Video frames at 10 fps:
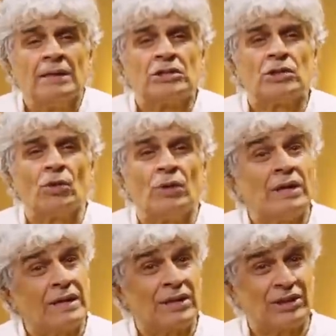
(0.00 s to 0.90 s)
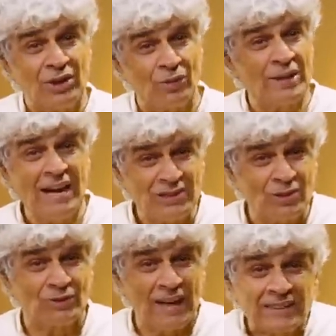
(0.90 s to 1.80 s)
So he can cure that
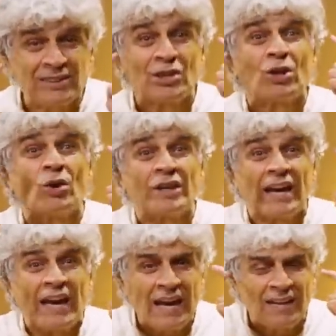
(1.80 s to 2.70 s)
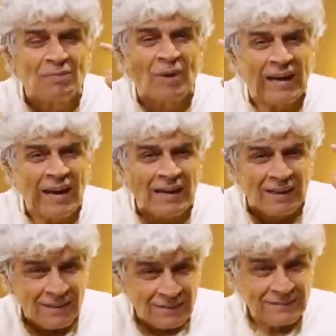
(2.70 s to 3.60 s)
too. That's the thought I had in my
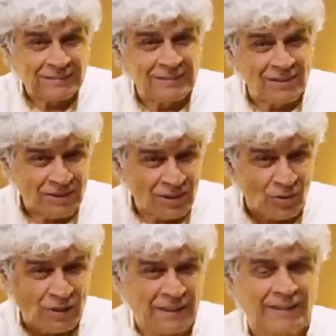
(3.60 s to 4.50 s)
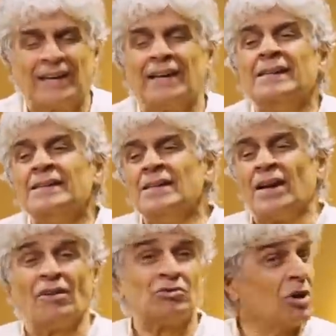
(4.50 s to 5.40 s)
head circulate. And
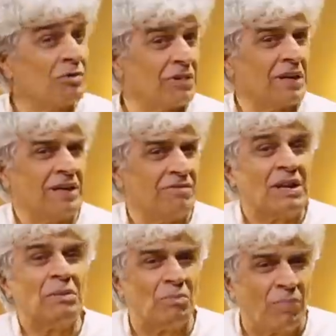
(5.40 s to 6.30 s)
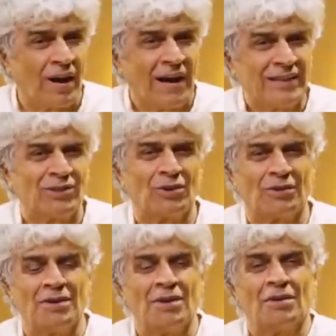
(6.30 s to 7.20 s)
I was not very, very bright
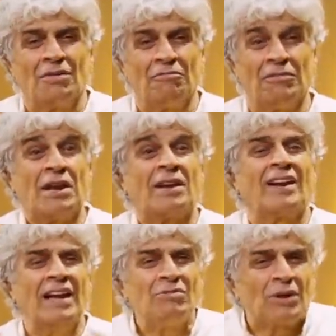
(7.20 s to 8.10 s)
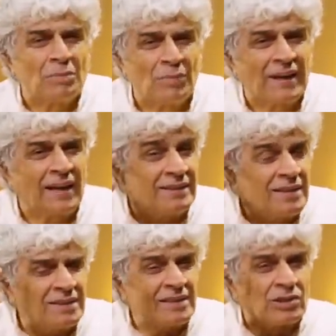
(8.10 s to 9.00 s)
or very clever, but I
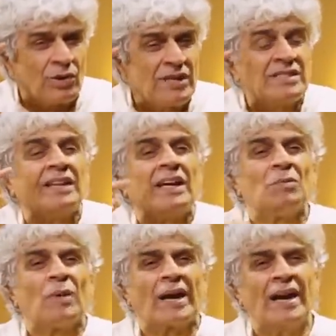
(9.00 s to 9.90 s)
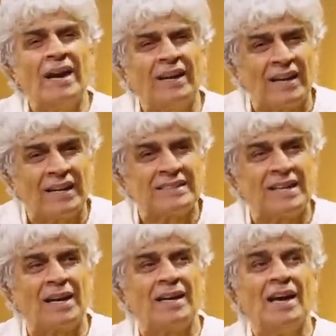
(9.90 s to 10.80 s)
did this reasoning in my head, and I
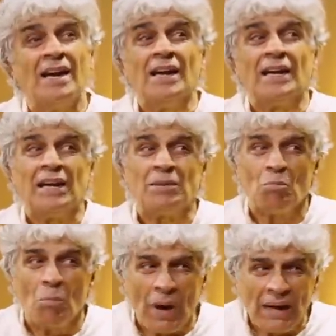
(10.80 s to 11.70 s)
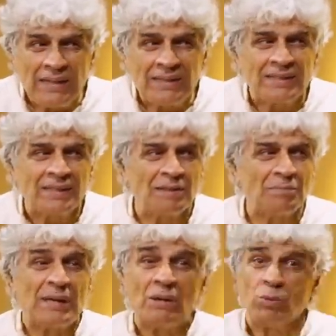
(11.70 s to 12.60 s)
said, it might
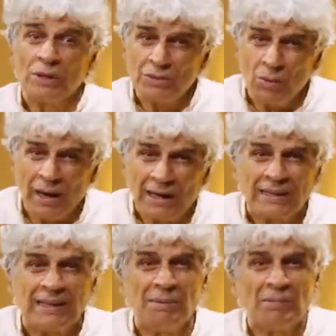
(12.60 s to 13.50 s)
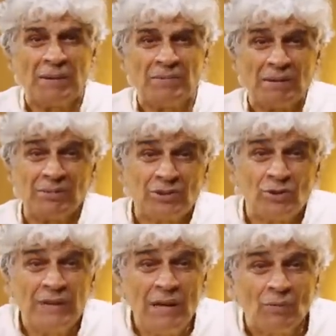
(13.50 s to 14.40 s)
be worthwhile. He may be able to
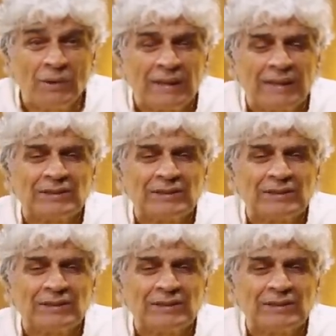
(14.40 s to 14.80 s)
deal with it.